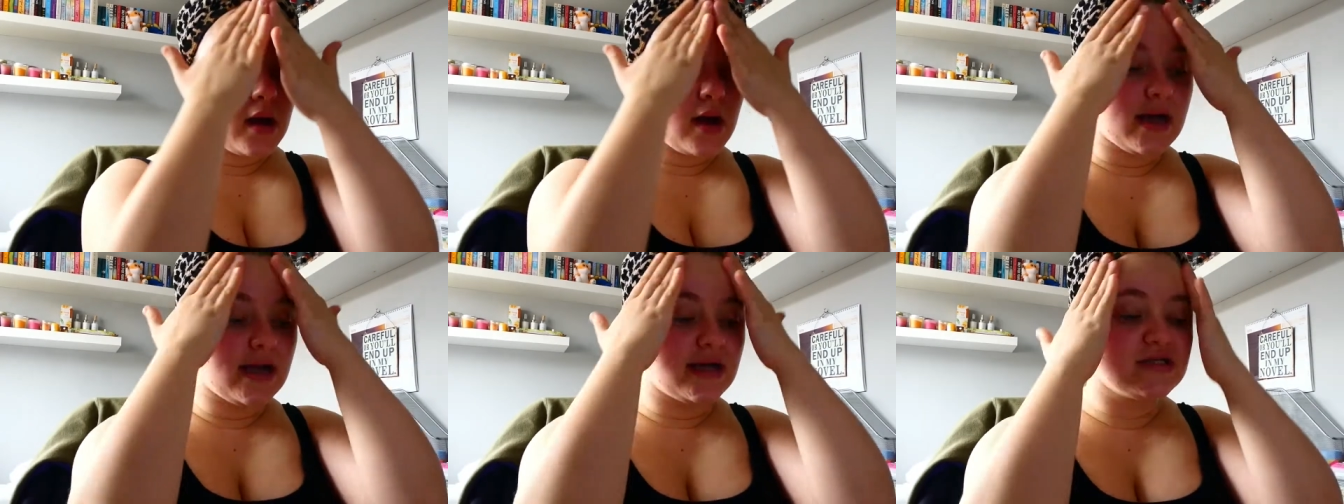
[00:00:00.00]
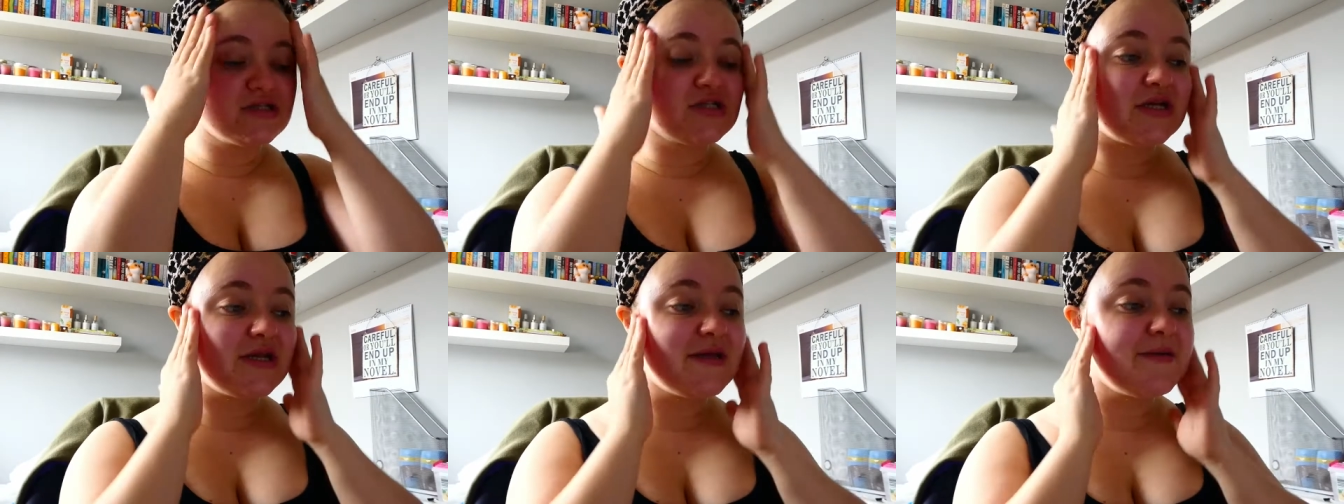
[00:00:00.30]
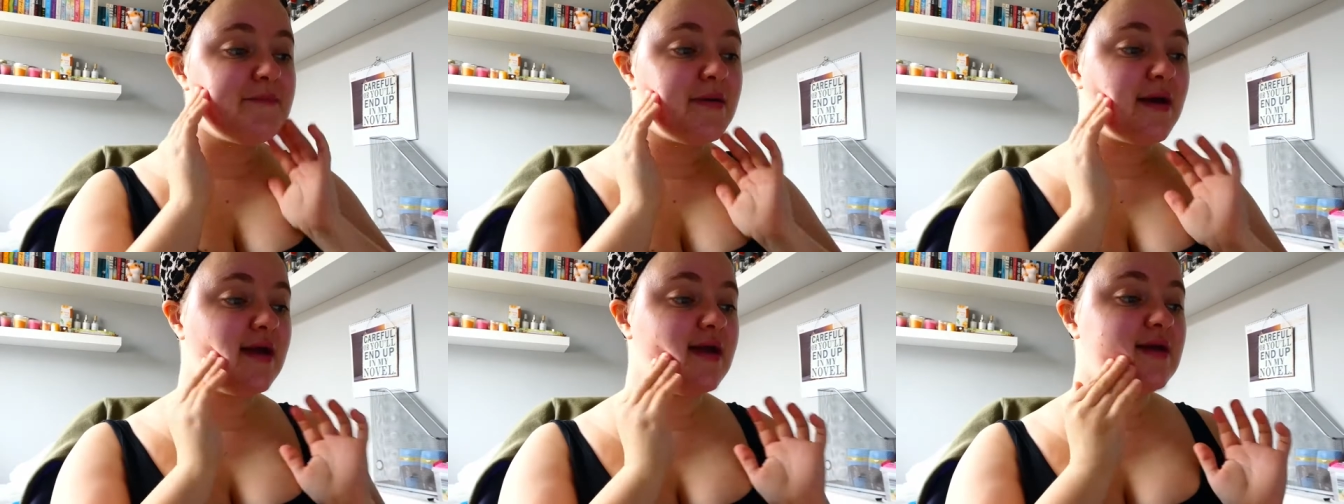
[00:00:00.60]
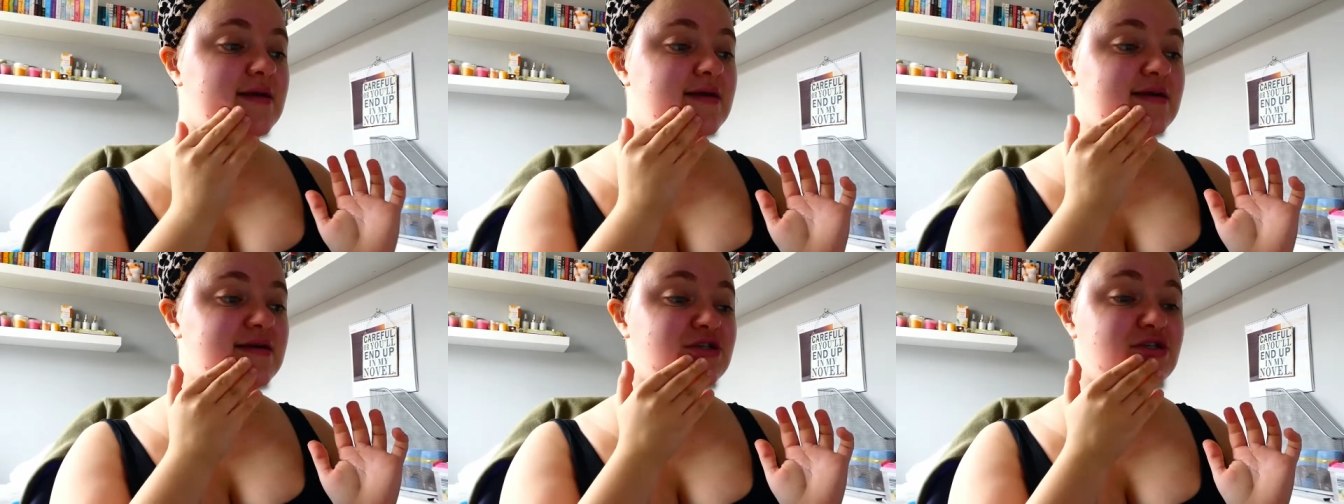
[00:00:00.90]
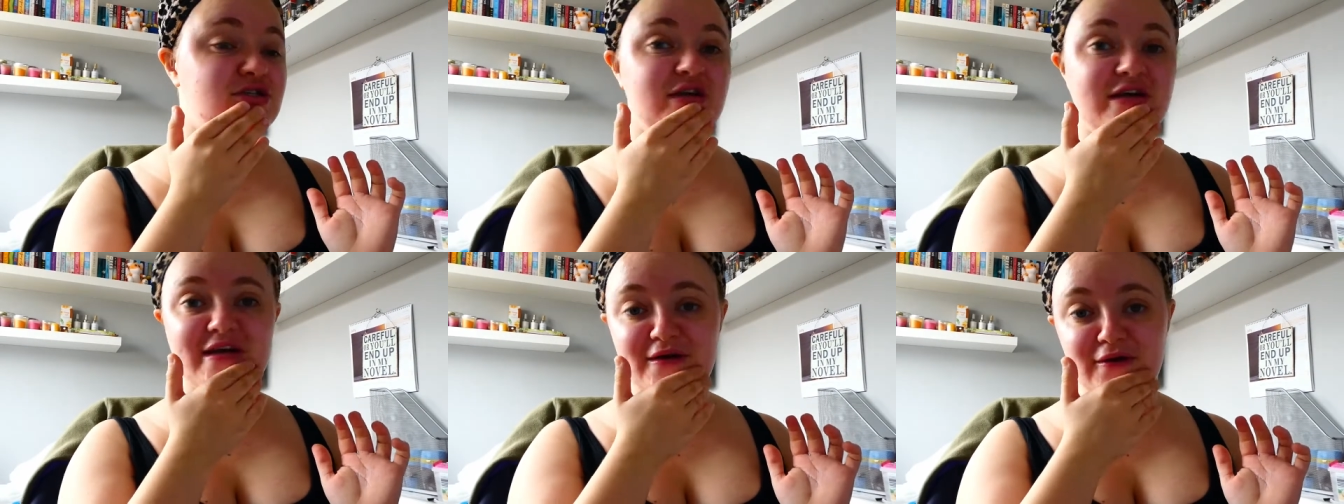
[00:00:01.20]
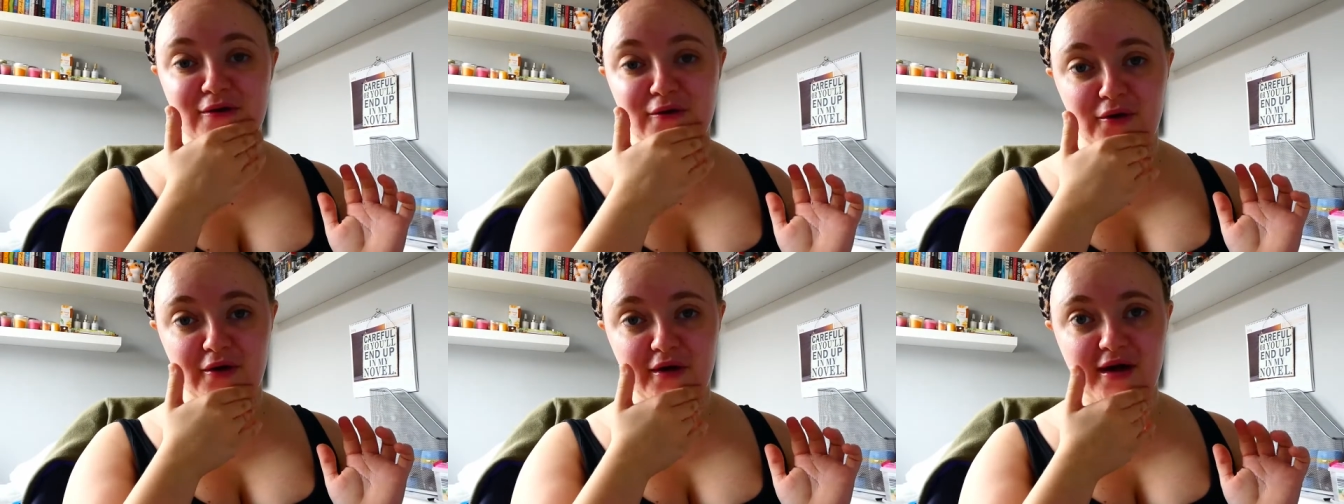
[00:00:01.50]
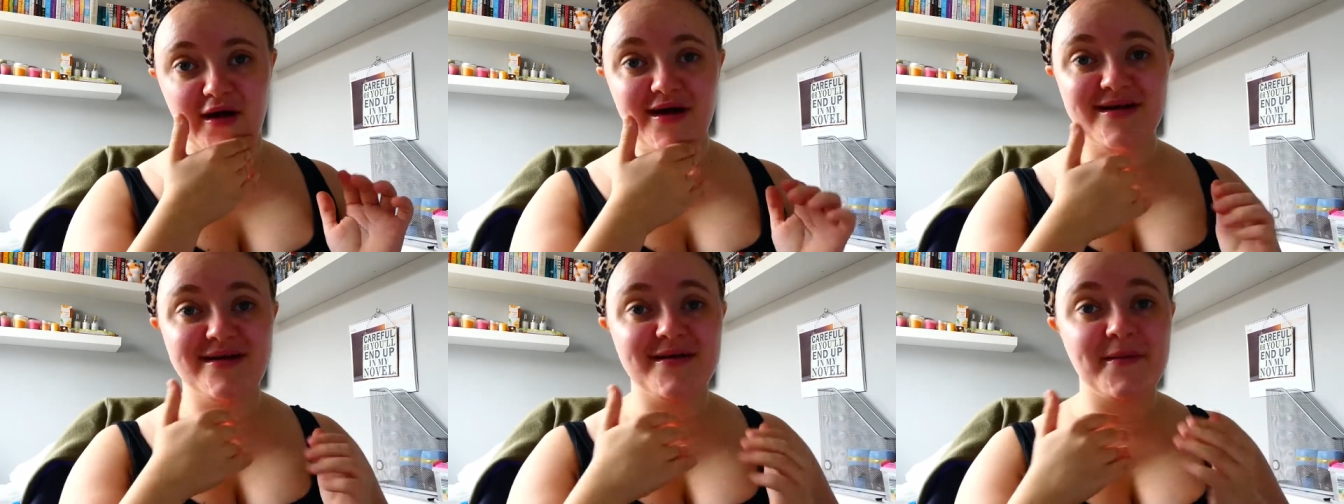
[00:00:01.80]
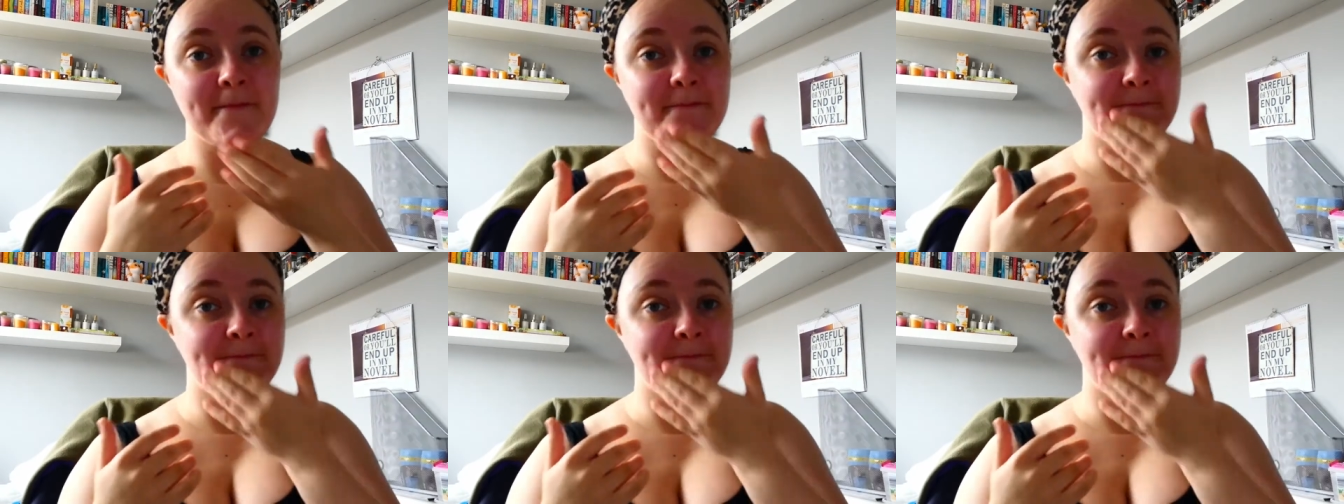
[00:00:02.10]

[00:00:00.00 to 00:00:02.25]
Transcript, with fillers: I actually made a Shein order